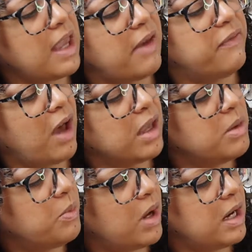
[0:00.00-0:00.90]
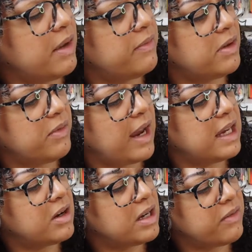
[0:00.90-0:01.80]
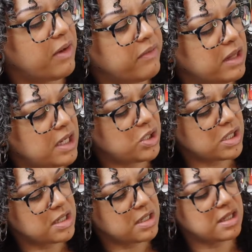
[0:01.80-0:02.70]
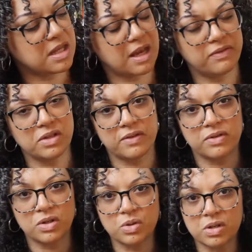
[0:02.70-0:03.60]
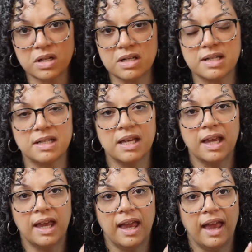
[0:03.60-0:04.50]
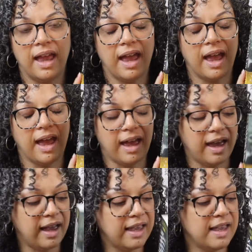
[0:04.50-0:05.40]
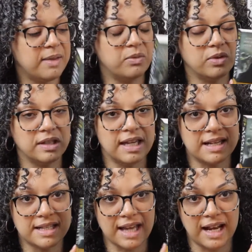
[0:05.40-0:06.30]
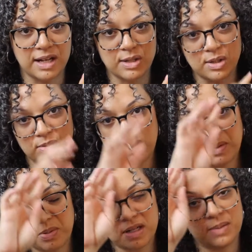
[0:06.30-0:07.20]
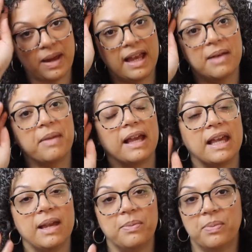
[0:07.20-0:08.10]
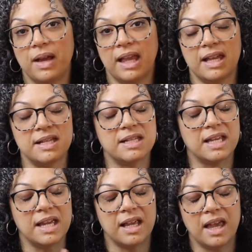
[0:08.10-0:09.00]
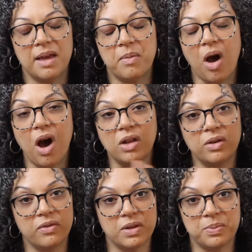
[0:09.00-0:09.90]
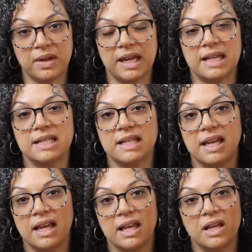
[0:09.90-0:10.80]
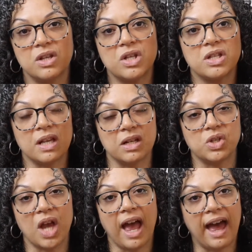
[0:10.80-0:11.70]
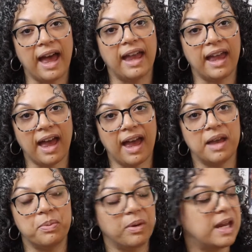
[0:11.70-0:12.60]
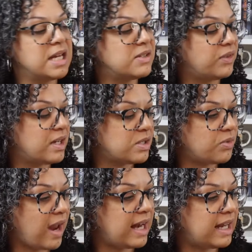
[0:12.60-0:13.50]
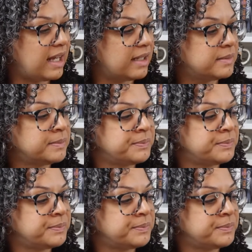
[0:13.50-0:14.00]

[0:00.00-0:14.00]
yeah, volume one of the Riyria Revelations, Theft of Swords. I am really excited to read books by him. I keep, again, seeing him all over the place. Such high, high praise for his writing.